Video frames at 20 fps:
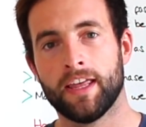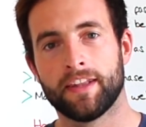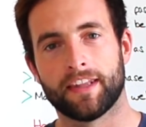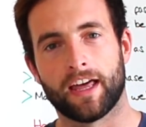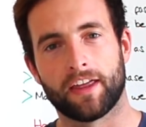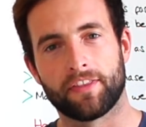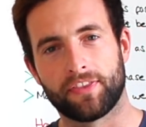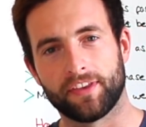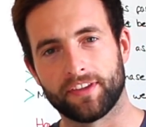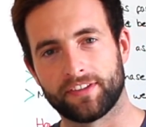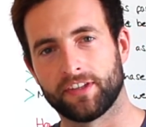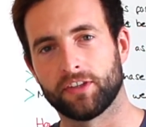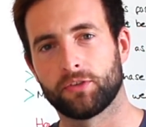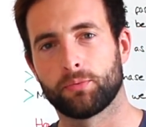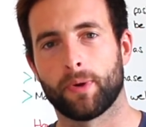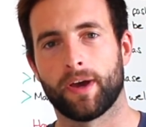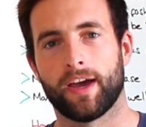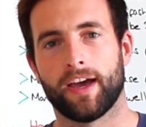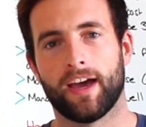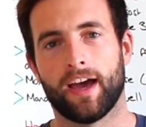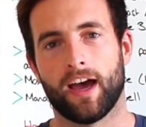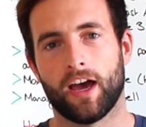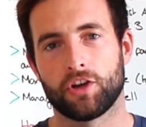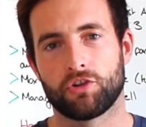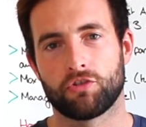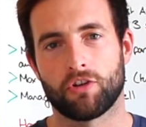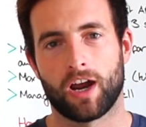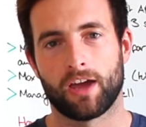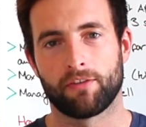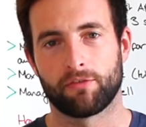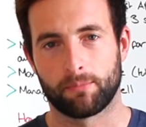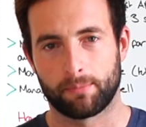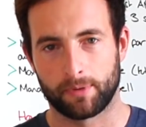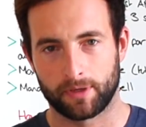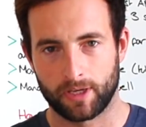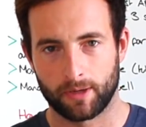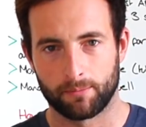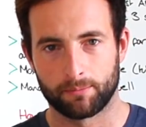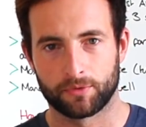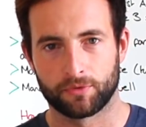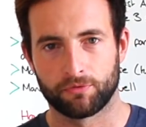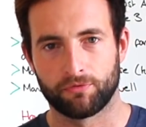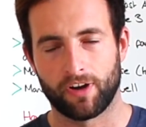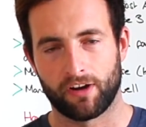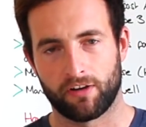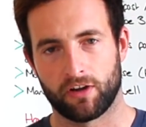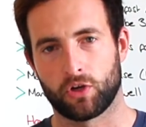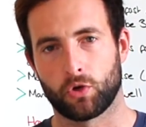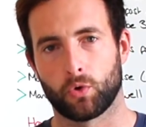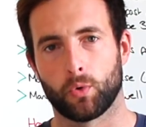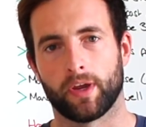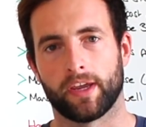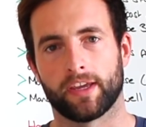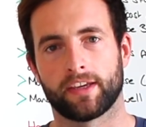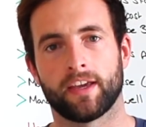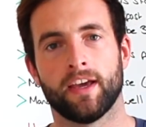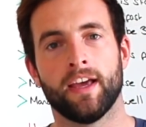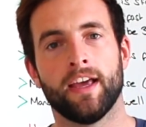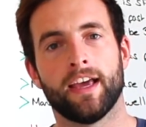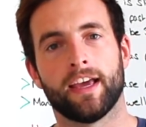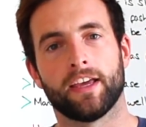Now, this is where a driver becomes very quick,